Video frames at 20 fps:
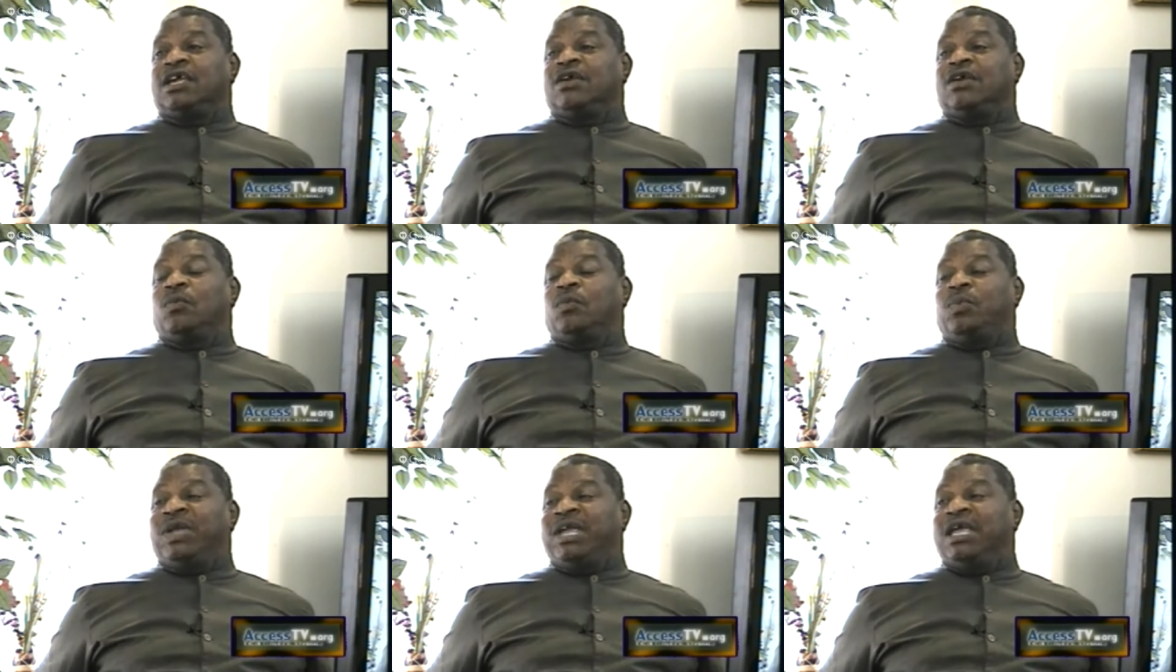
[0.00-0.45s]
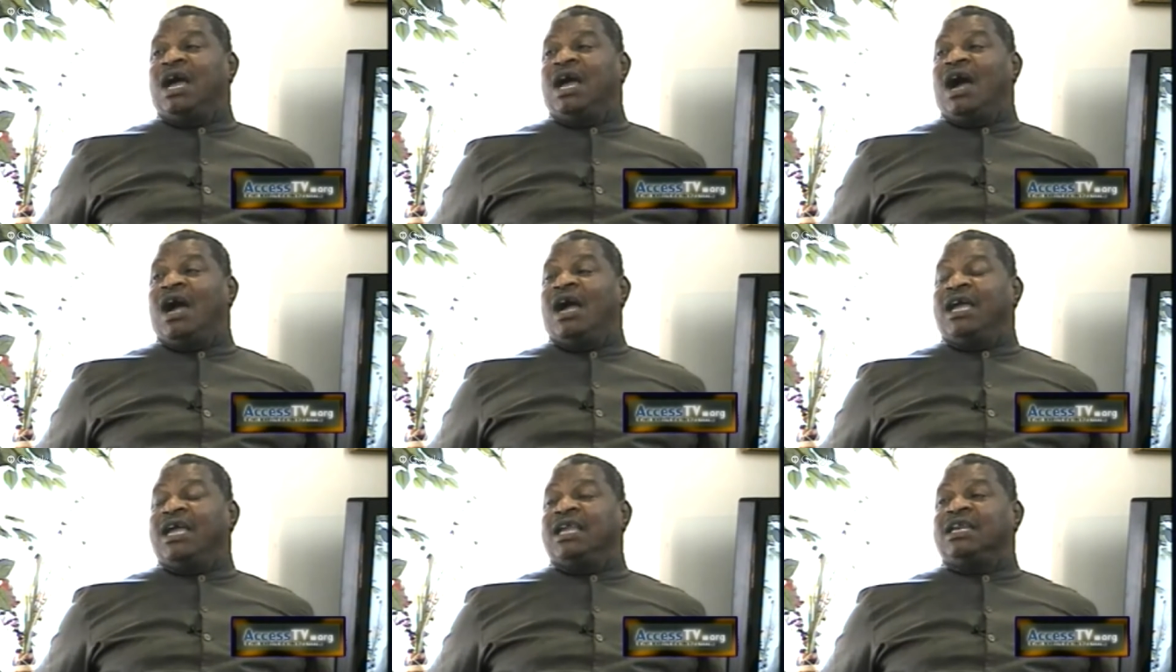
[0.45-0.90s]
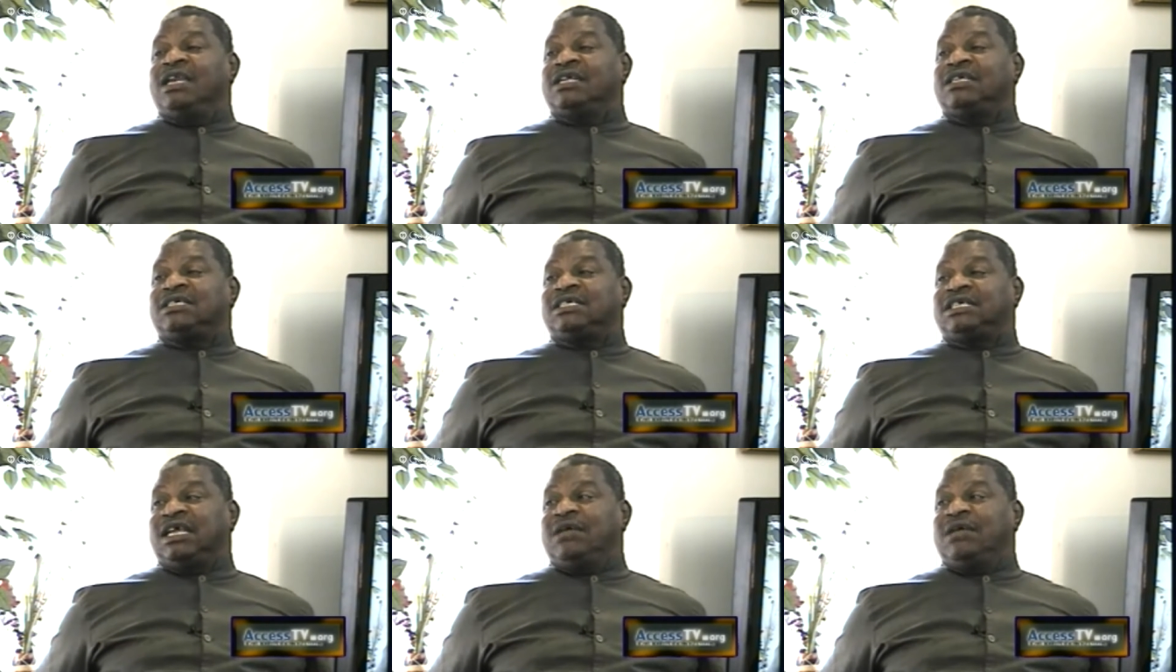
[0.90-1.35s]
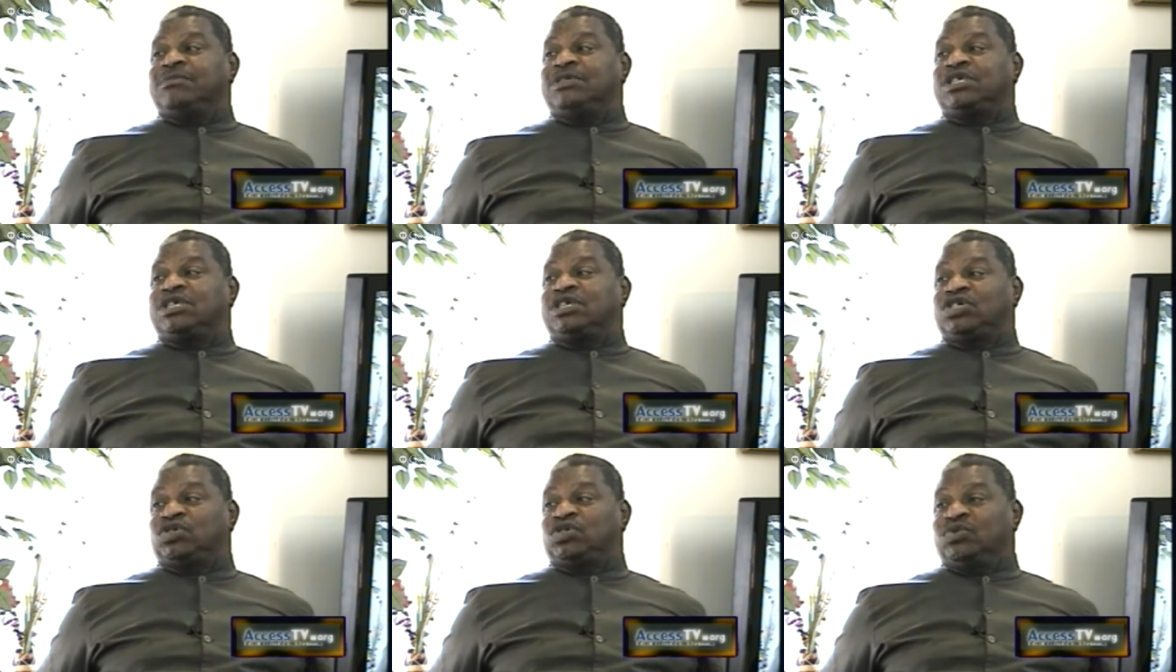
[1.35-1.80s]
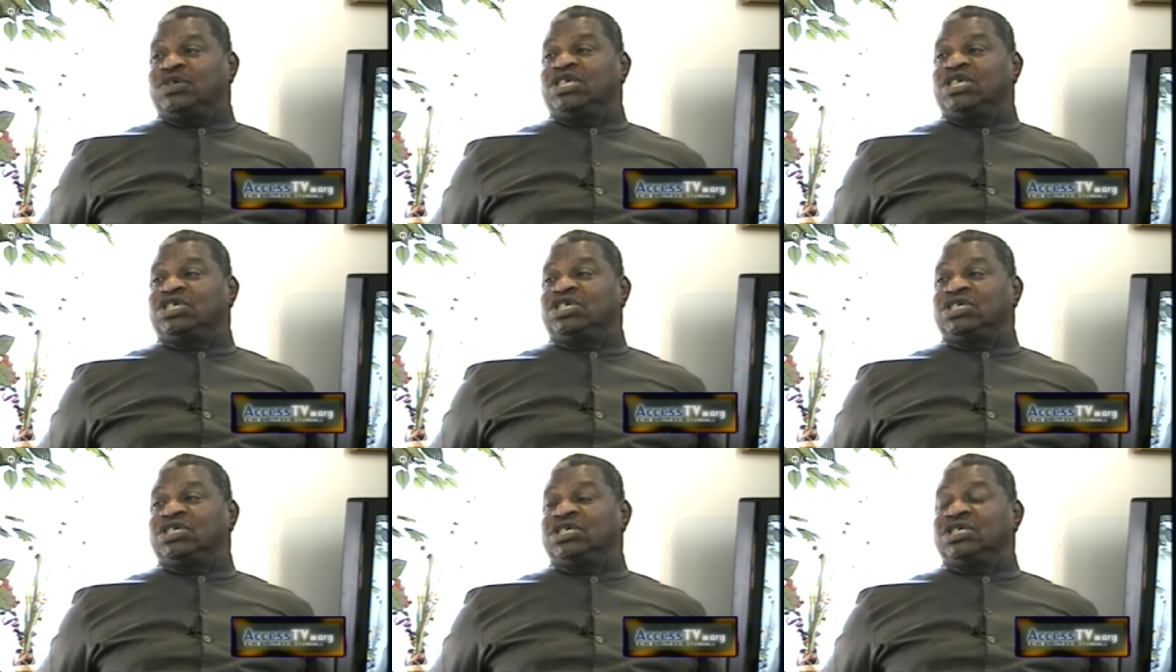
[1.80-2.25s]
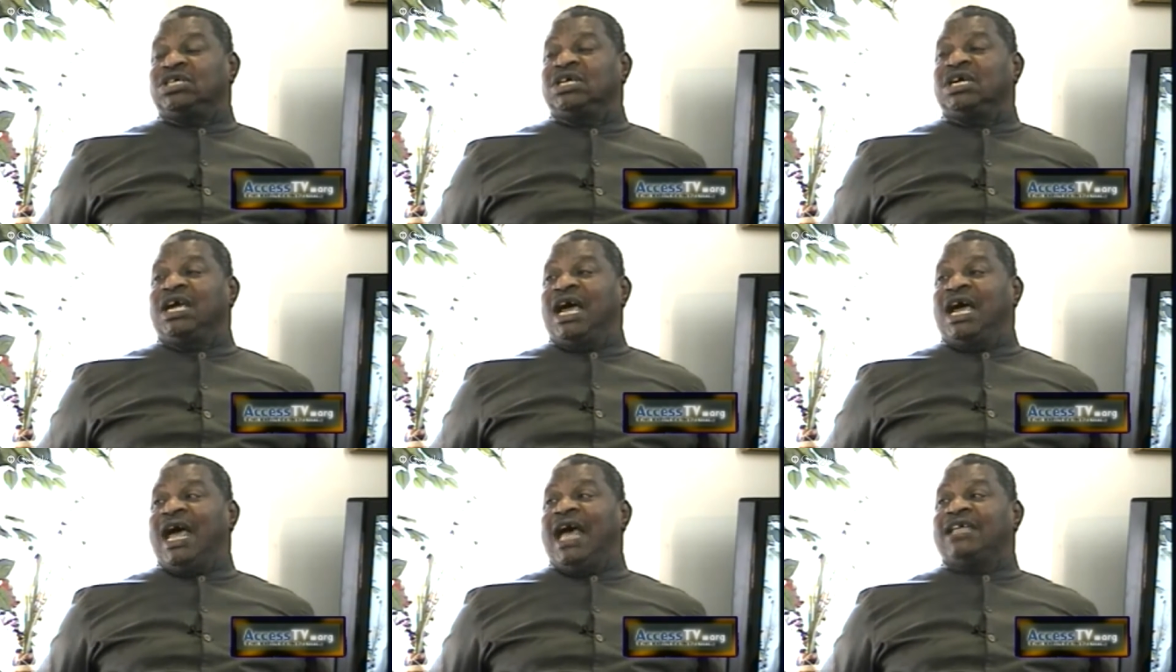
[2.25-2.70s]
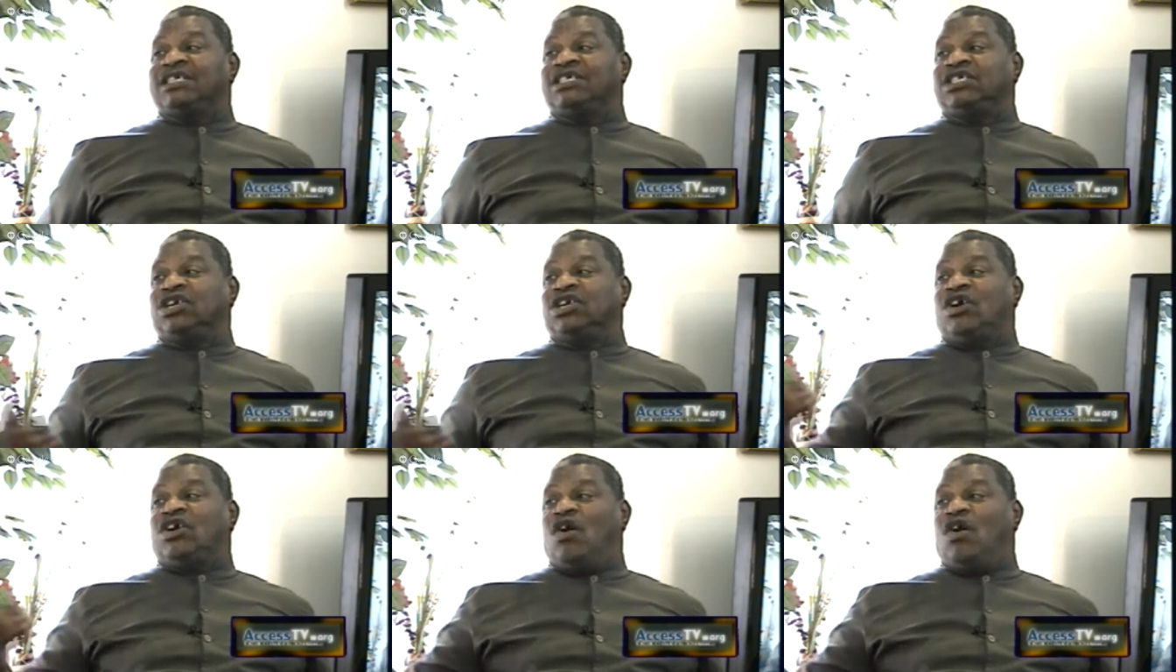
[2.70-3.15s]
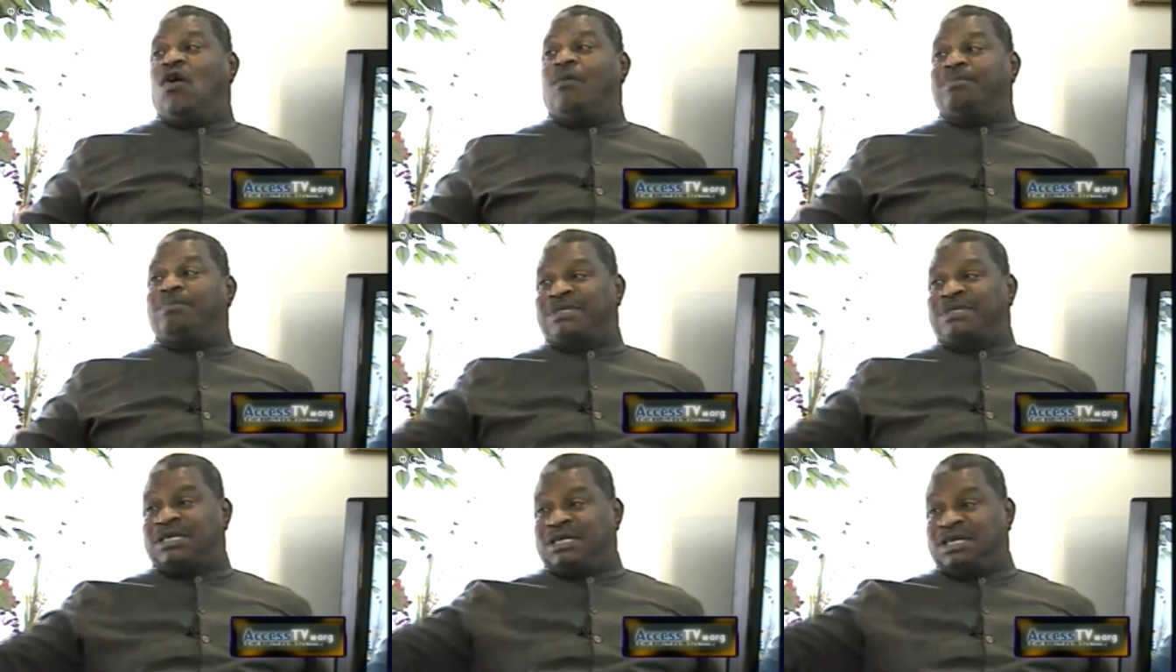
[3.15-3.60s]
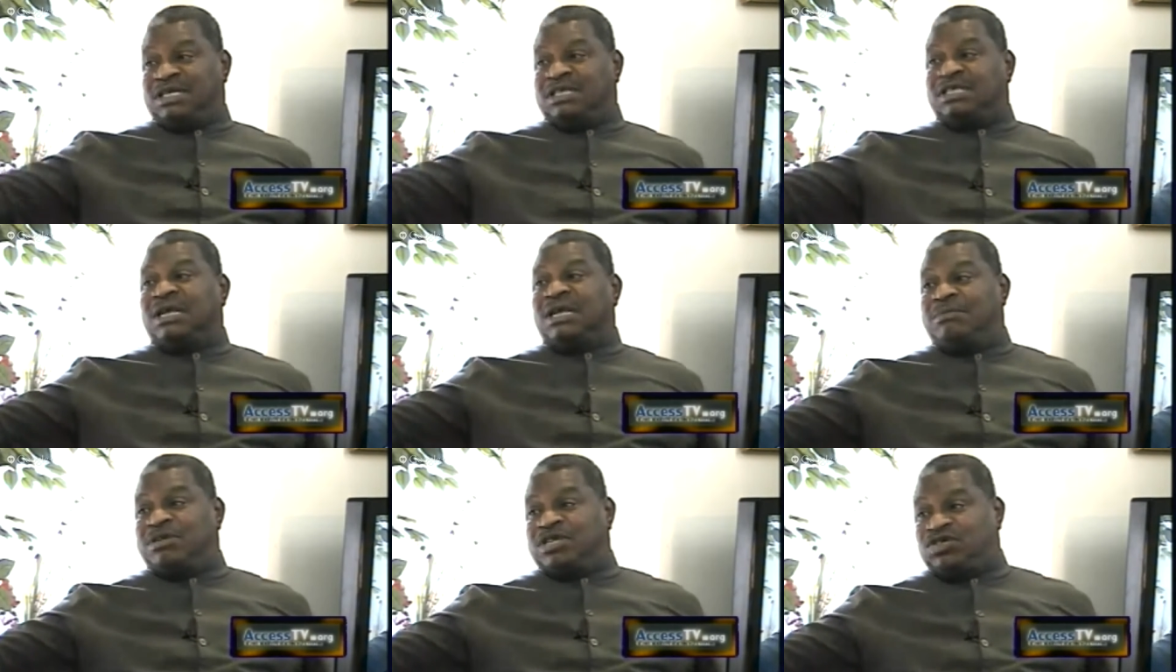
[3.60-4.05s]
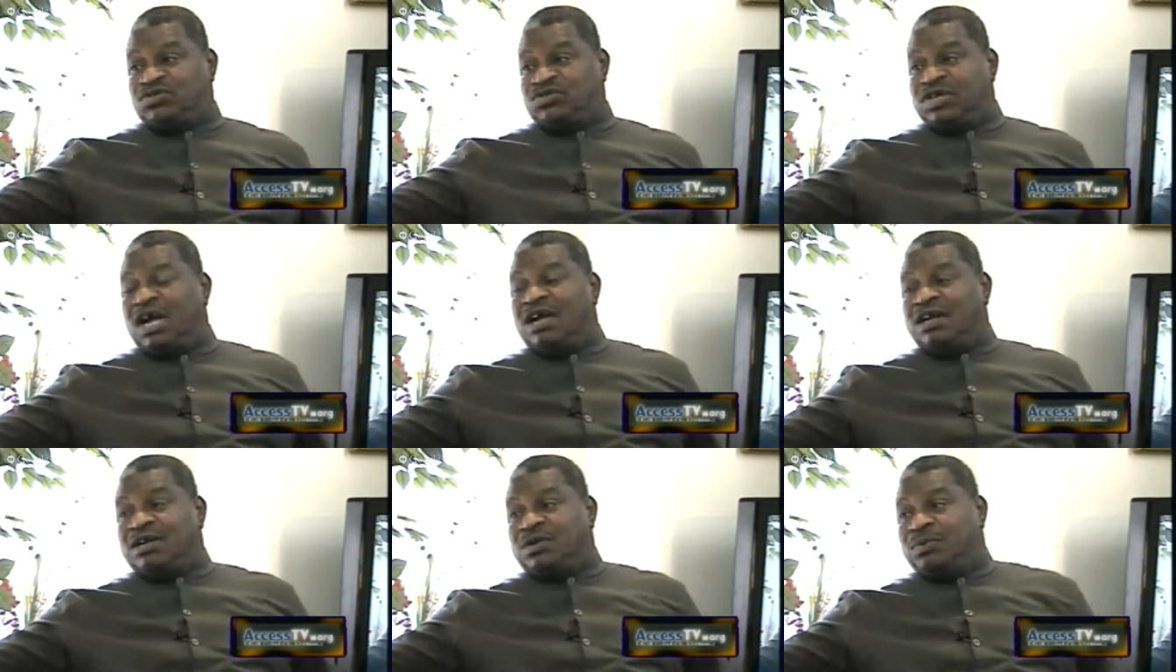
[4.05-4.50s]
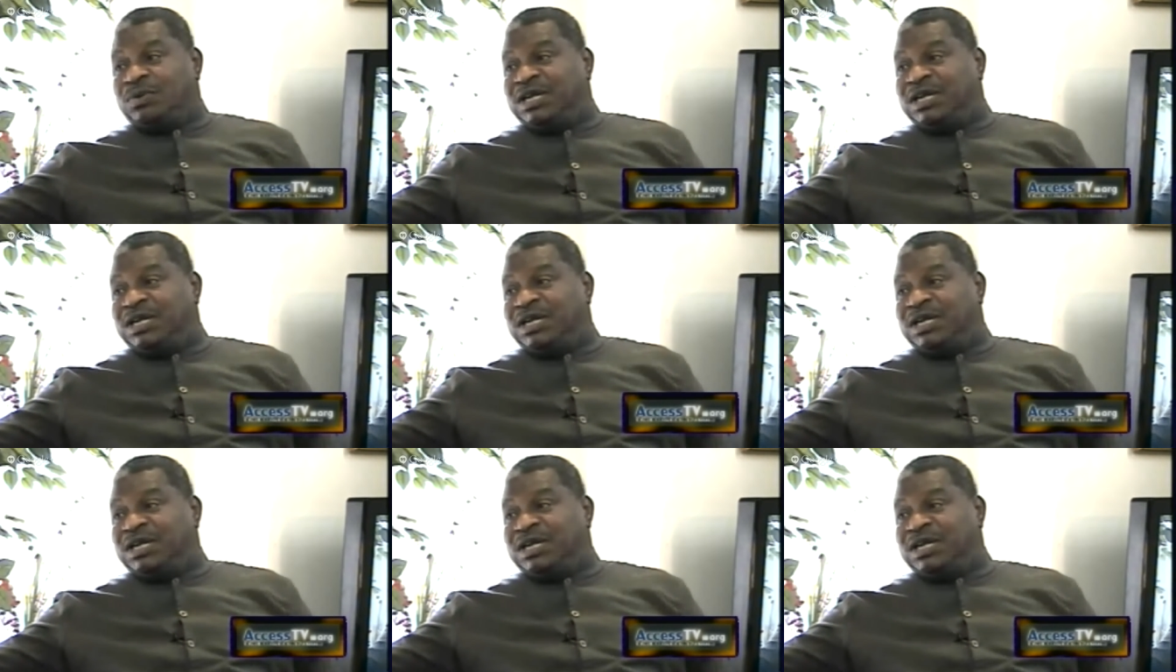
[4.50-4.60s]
we are in the same situation as the corpse in the cemetery. Aren't oh,